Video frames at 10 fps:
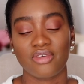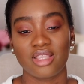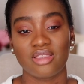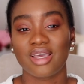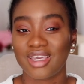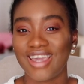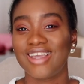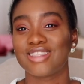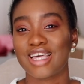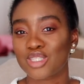and
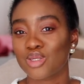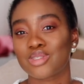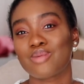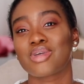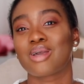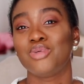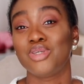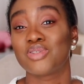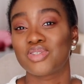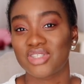again, that's not something I'm
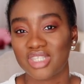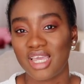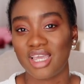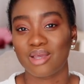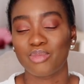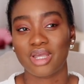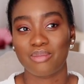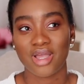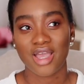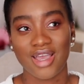used to saying, but
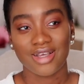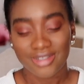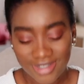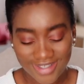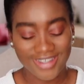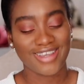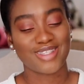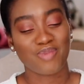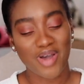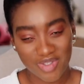it's
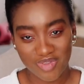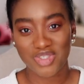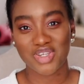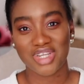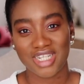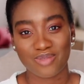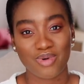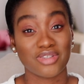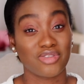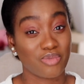part of the journey, it's
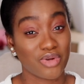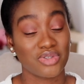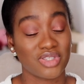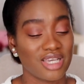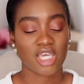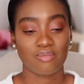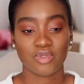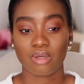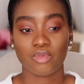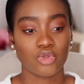part of the process. I'm
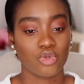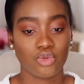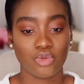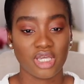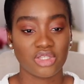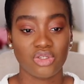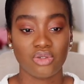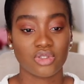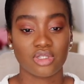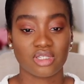someone who is
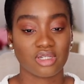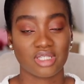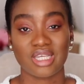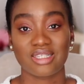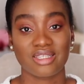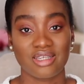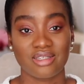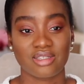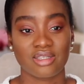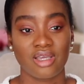used to
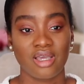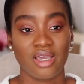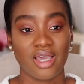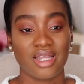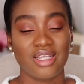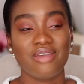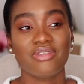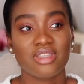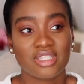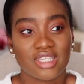successes, and
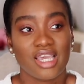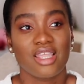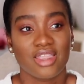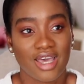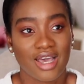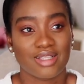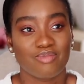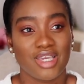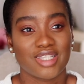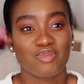even saying that
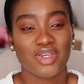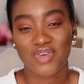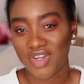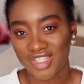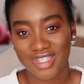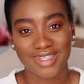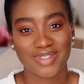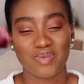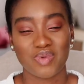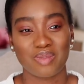makes me cringe a
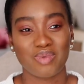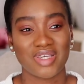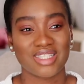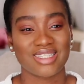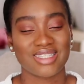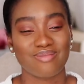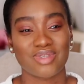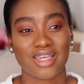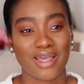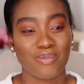little bit, because it seems
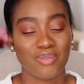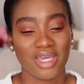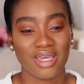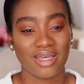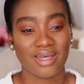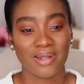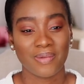like I'm being,